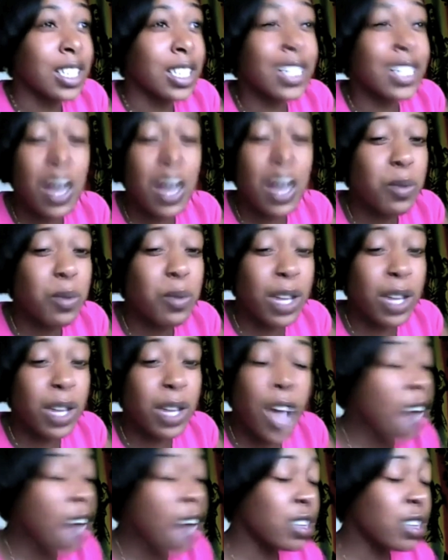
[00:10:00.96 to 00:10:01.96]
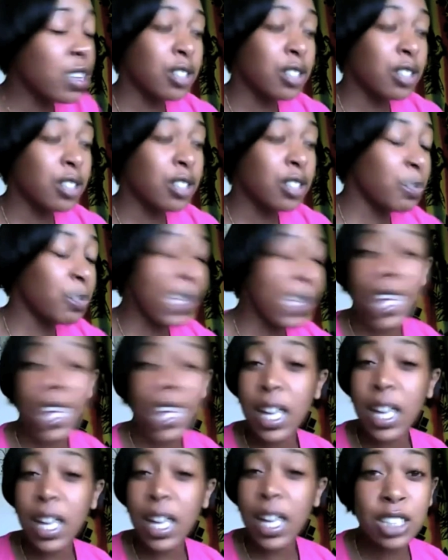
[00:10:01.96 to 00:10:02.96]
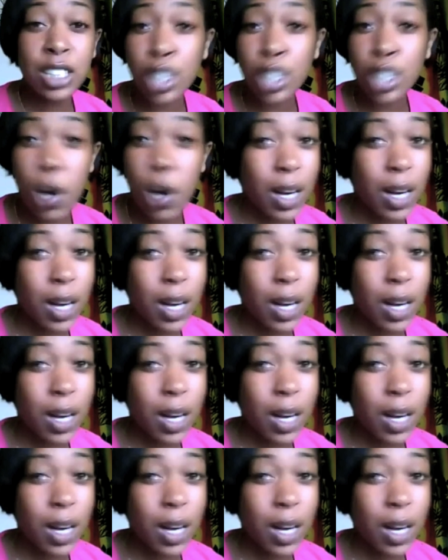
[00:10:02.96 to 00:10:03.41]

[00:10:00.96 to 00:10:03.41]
that I could be getting to know